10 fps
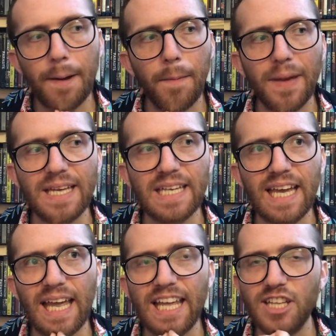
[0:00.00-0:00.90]
because
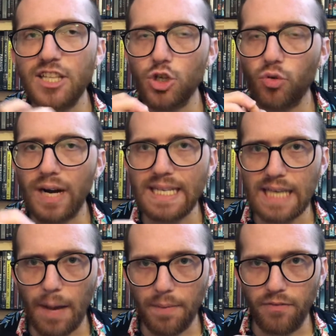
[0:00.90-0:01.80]
it's a great
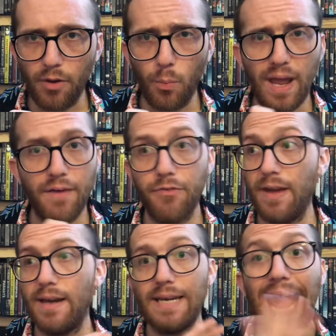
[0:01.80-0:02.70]
zombie film, we have
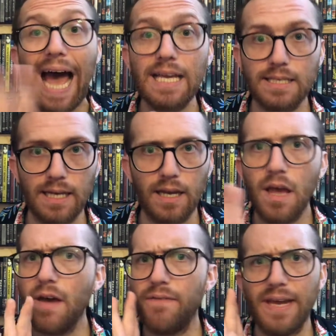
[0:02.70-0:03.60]
fantastic
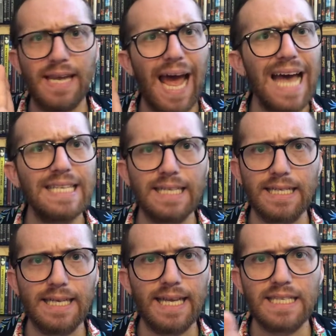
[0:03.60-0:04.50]

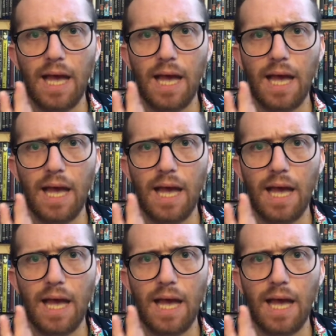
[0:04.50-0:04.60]
scenes.